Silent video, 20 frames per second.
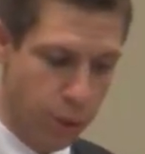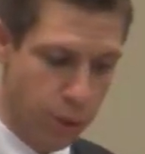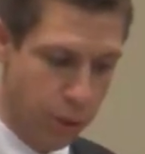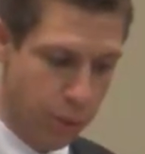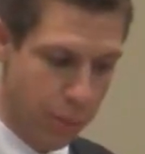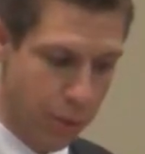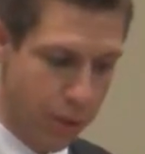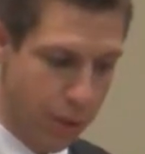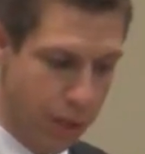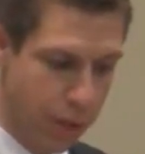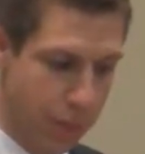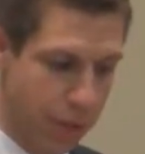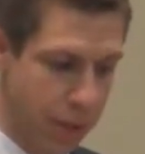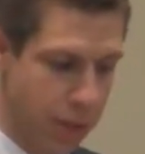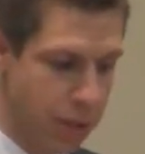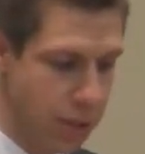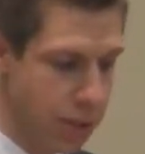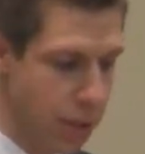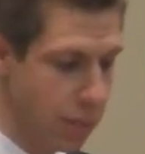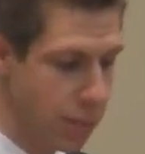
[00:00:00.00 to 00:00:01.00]
Germany have been
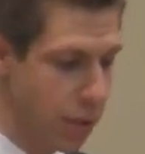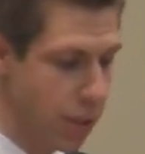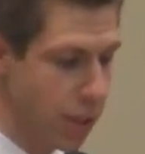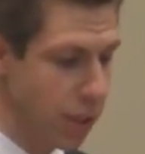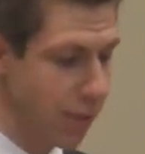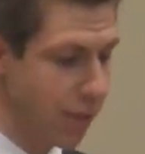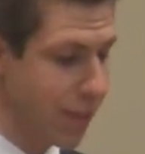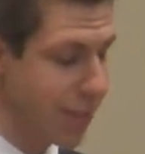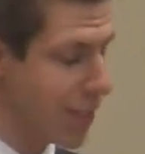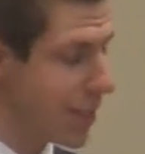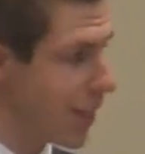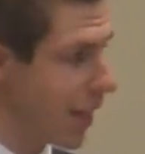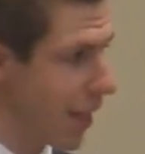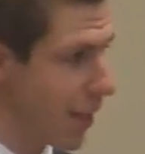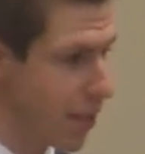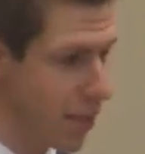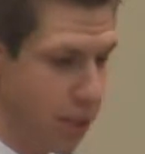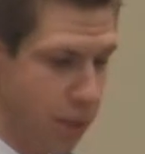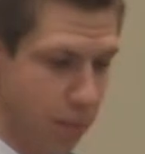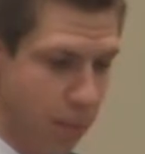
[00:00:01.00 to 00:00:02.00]
the subject of
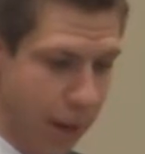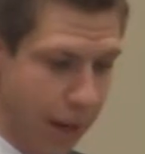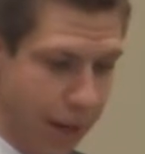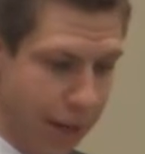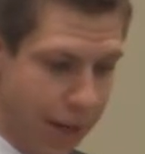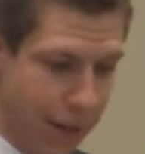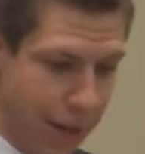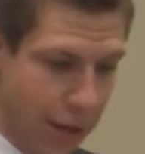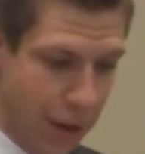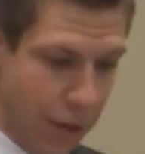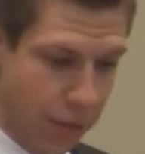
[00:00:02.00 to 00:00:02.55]
intense debate